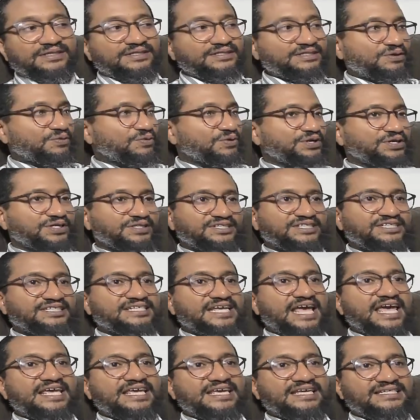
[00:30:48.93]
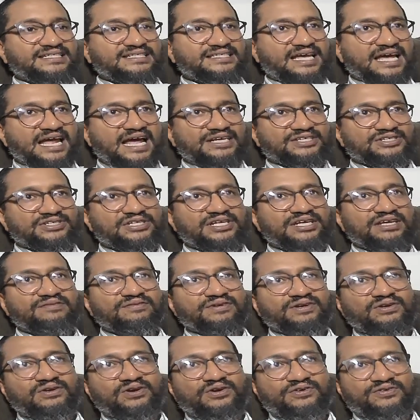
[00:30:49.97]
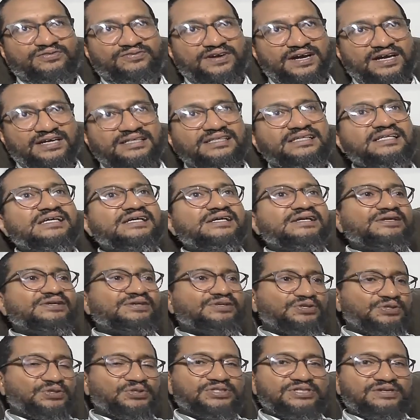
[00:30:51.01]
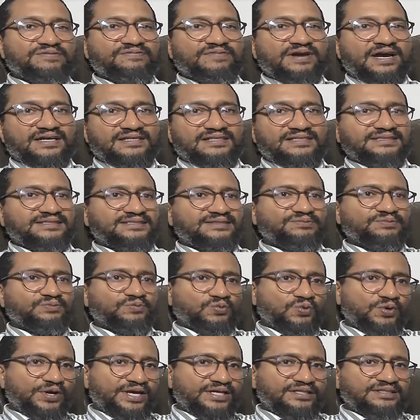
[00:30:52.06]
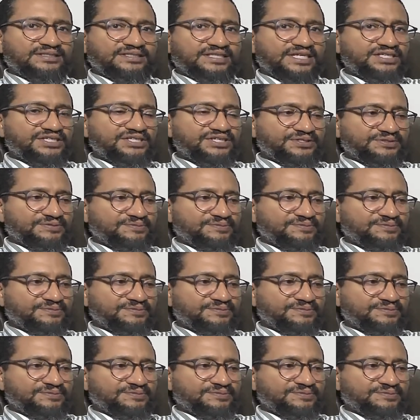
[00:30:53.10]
There were sayings that actually even glorified using violence when teaching.